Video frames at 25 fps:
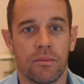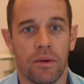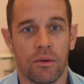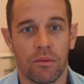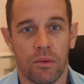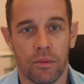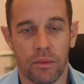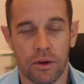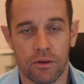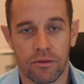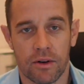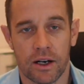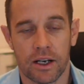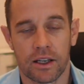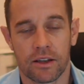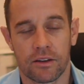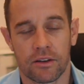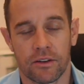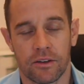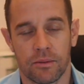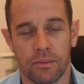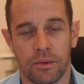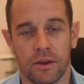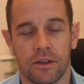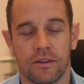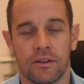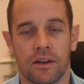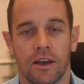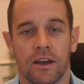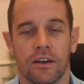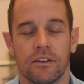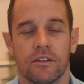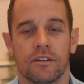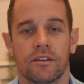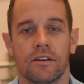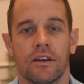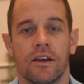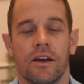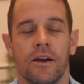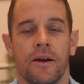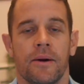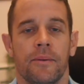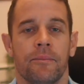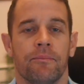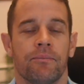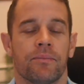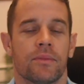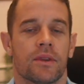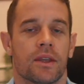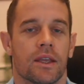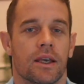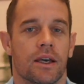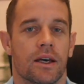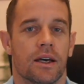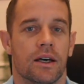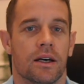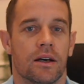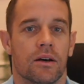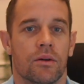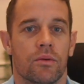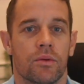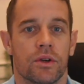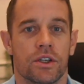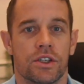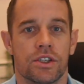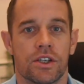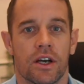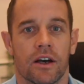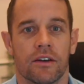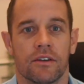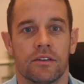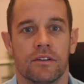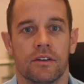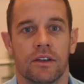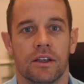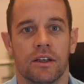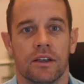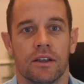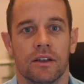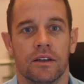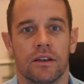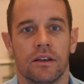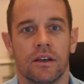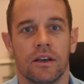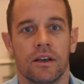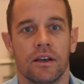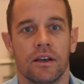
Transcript: But when we're running the split tests, We just need